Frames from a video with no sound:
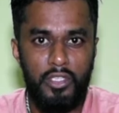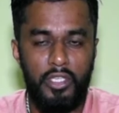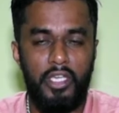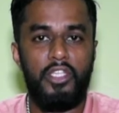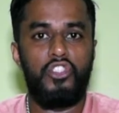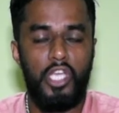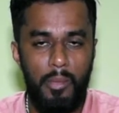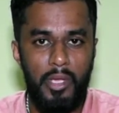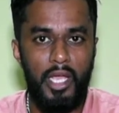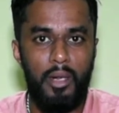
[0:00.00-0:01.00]
the
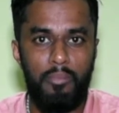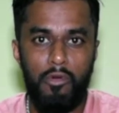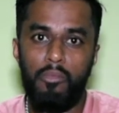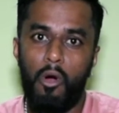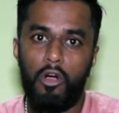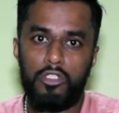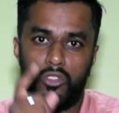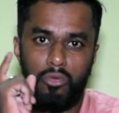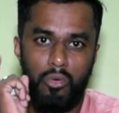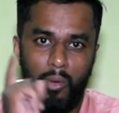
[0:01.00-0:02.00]
JBL
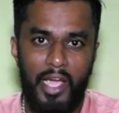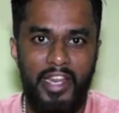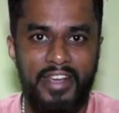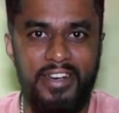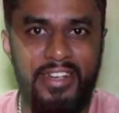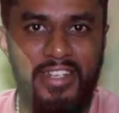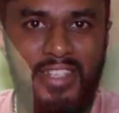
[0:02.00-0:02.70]
boombox right here.